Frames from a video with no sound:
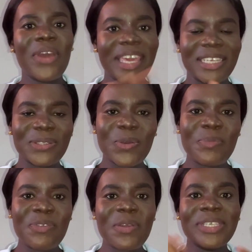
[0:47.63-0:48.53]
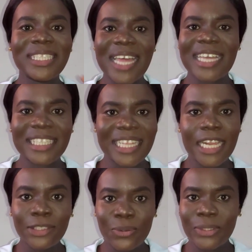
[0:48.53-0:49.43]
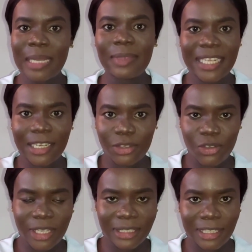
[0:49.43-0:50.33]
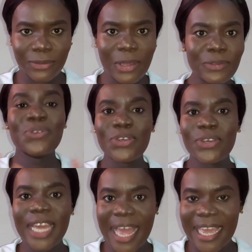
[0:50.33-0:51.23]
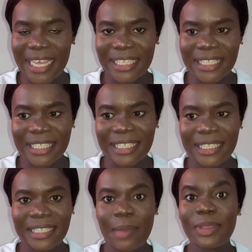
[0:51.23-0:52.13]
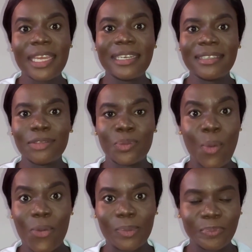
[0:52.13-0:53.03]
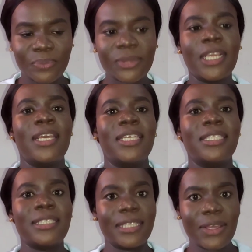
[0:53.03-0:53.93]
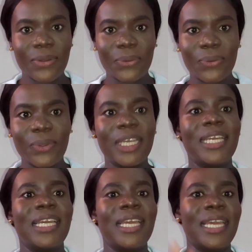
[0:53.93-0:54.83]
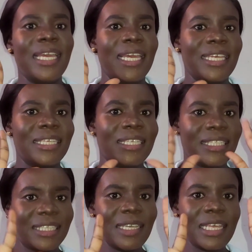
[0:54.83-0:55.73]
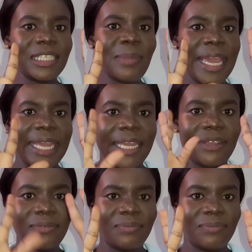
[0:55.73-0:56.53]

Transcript: Okay, so before we start, let's do something interesting. So I'll show you guys something small. So see, this my